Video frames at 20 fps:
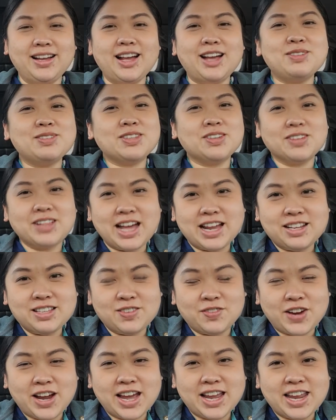I'm so glad
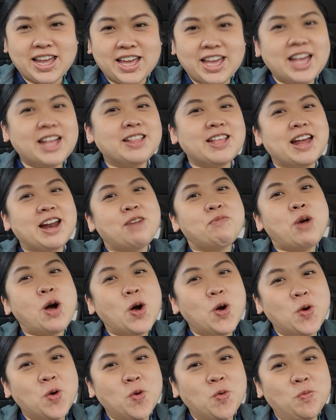it's Friday and that I'm
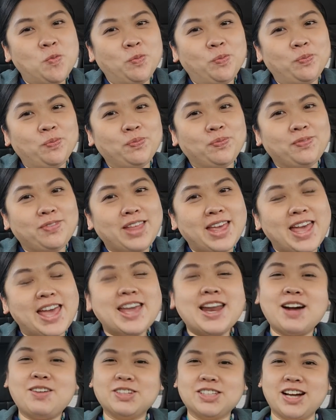home
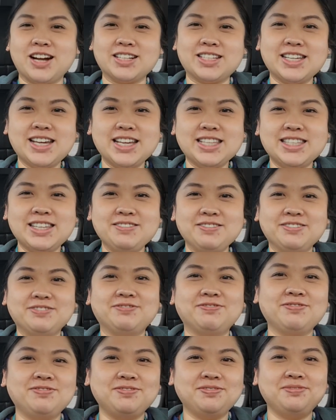and I will talk to you guys soon.
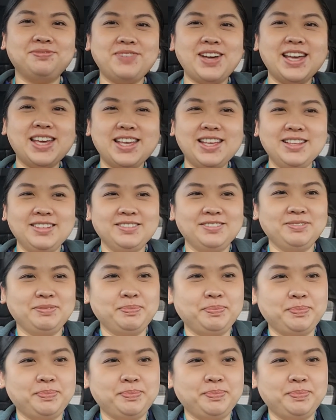Bye.